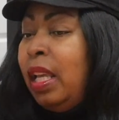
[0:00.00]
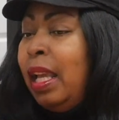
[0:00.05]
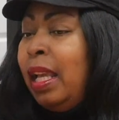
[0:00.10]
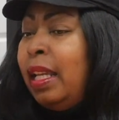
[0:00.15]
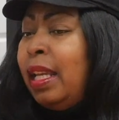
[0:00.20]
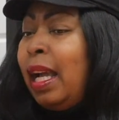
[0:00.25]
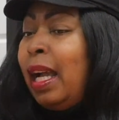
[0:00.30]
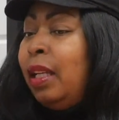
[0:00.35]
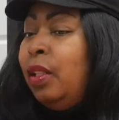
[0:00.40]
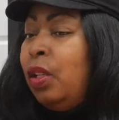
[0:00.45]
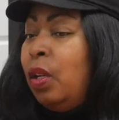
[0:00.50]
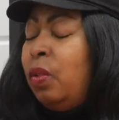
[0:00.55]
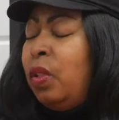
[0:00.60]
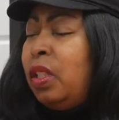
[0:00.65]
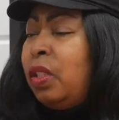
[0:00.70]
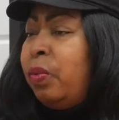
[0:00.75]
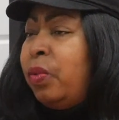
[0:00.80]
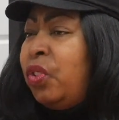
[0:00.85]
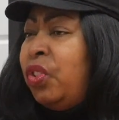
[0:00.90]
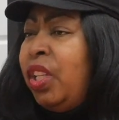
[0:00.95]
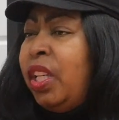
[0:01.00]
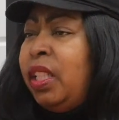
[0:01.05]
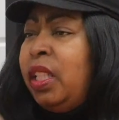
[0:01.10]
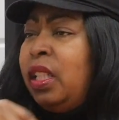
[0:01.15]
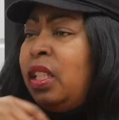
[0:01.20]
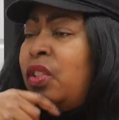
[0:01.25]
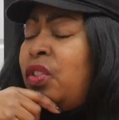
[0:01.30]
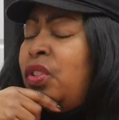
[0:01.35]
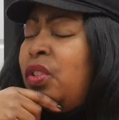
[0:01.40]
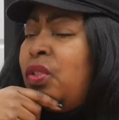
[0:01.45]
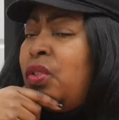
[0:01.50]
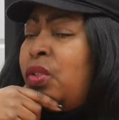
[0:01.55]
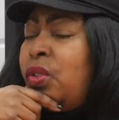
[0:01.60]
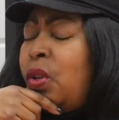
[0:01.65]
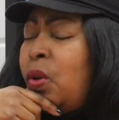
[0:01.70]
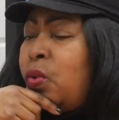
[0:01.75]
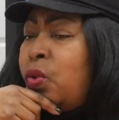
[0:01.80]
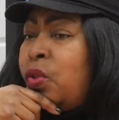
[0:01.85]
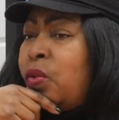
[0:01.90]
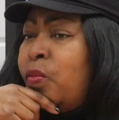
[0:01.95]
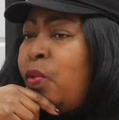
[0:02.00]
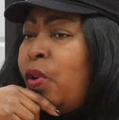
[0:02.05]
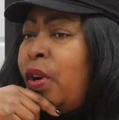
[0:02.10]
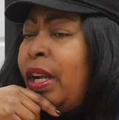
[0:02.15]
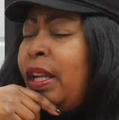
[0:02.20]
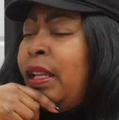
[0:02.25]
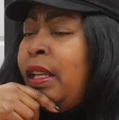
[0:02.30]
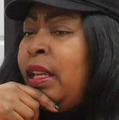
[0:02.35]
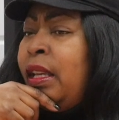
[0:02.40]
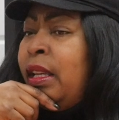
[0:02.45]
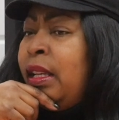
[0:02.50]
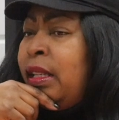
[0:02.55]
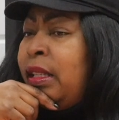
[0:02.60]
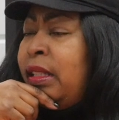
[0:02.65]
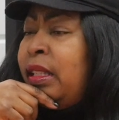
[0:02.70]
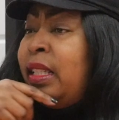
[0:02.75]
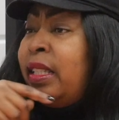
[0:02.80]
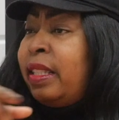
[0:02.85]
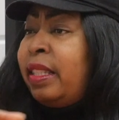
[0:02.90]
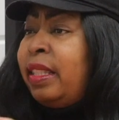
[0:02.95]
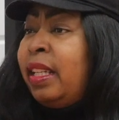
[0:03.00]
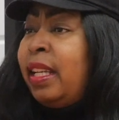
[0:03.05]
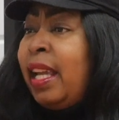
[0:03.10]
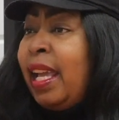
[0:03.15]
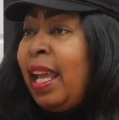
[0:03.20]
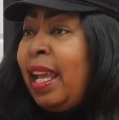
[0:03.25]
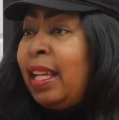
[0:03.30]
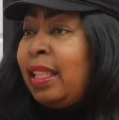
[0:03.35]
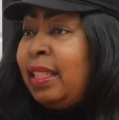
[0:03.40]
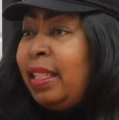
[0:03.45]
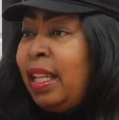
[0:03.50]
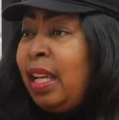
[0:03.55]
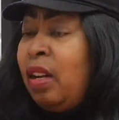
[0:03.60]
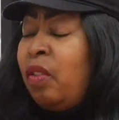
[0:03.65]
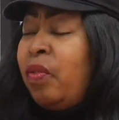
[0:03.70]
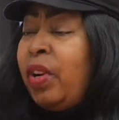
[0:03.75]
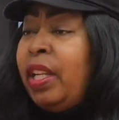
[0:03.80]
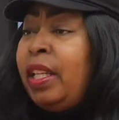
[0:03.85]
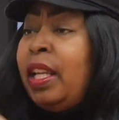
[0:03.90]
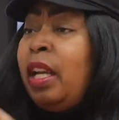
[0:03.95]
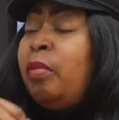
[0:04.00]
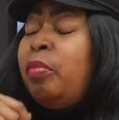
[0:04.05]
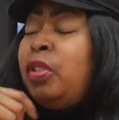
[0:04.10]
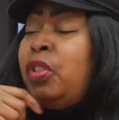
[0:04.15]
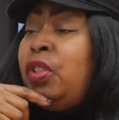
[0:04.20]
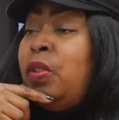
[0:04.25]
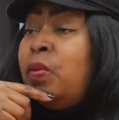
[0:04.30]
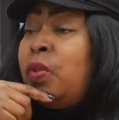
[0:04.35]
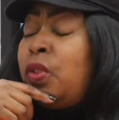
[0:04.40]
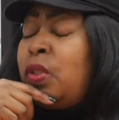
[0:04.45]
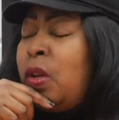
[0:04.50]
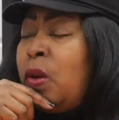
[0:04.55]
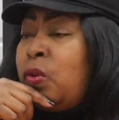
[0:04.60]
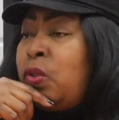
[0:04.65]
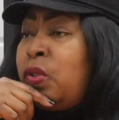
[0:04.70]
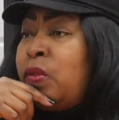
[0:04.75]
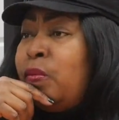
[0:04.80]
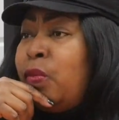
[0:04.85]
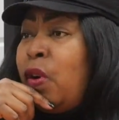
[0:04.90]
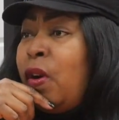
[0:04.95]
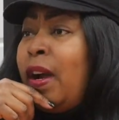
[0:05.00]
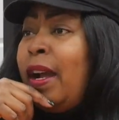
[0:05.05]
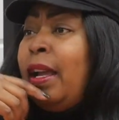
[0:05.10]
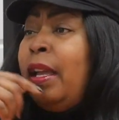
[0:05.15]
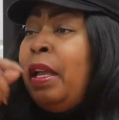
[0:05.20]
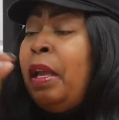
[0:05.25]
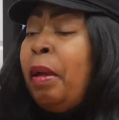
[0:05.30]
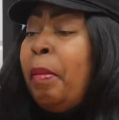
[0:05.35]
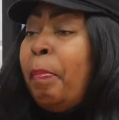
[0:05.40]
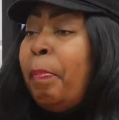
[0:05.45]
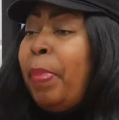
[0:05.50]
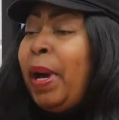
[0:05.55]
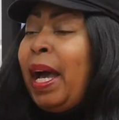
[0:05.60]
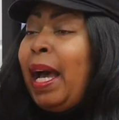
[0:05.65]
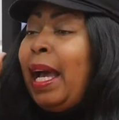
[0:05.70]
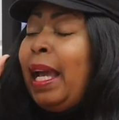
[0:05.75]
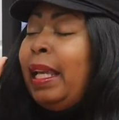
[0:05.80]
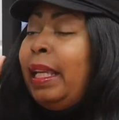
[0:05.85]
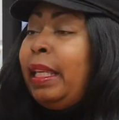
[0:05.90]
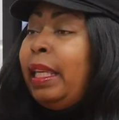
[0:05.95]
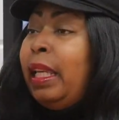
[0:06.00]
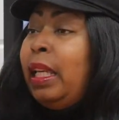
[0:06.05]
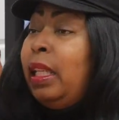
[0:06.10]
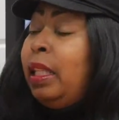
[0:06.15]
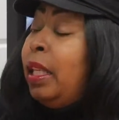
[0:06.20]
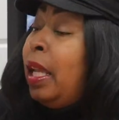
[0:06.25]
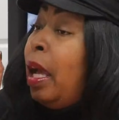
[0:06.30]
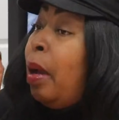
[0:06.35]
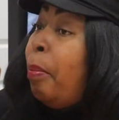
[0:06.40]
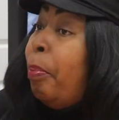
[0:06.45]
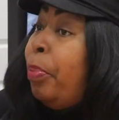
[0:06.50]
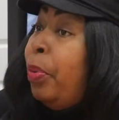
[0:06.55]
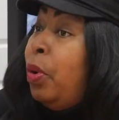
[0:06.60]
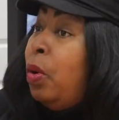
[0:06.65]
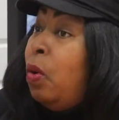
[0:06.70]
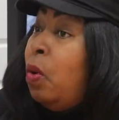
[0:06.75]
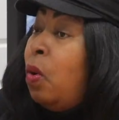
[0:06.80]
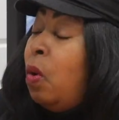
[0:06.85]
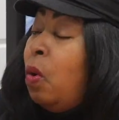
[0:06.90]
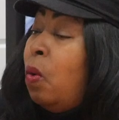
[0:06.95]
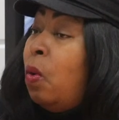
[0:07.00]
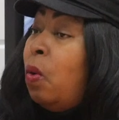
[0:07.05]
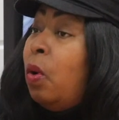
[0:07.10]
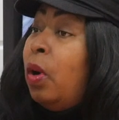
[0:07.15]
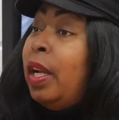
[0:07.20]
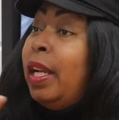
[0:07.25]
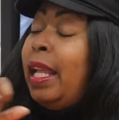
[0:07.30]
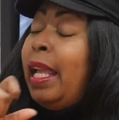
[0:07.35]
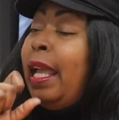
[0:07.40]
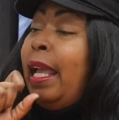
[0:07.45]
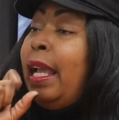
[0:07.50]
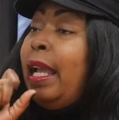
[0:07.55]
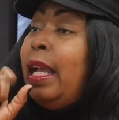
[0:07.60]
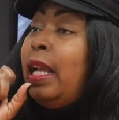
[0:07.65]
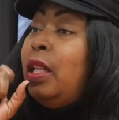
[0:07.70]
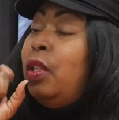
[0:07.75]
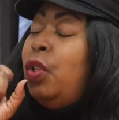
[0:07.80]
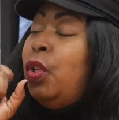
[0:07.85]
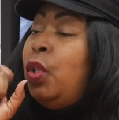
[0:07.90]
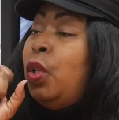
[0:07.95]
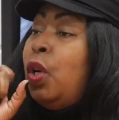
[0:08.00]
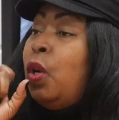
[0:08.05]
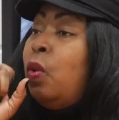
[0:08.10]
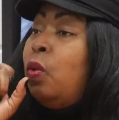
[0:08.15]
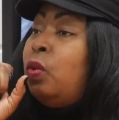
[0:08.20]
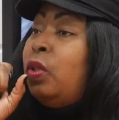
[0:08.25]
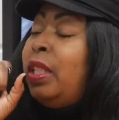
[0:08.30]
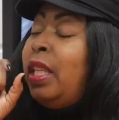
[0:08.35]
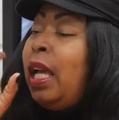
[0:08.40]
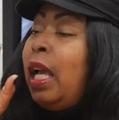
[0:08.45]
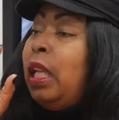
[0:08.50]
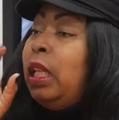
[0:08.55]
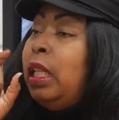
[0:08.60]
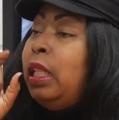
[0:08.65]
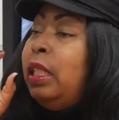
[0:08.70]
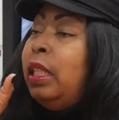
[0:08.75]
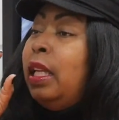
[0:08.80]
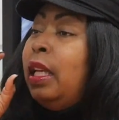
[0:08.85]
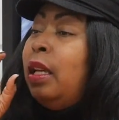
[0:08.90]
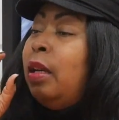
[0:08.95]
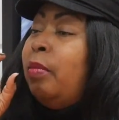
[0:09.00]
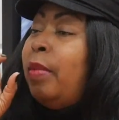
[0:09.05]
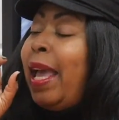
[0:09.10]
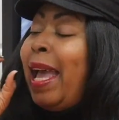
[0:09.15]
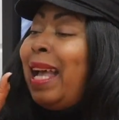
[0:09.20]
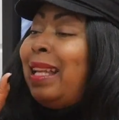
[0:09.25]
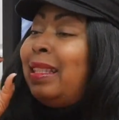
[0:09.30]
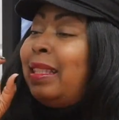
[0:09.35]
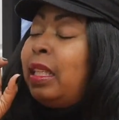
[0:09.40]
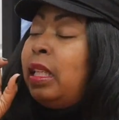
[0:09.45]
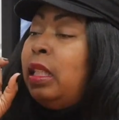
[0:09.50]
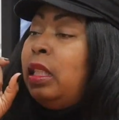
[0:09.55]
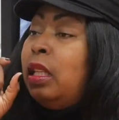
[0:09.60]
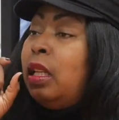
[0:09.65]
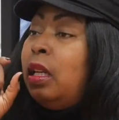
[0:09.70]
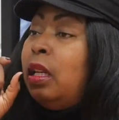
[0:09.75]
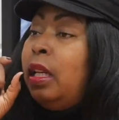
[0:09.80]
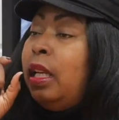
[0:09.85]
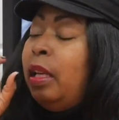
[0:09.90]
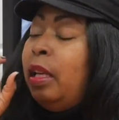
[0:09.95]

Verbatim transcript: And I know this was Yandy because she's so smart. She would sit her ass down right now, but she was so smart by getting that bullhorn and, you know, telling them, asking the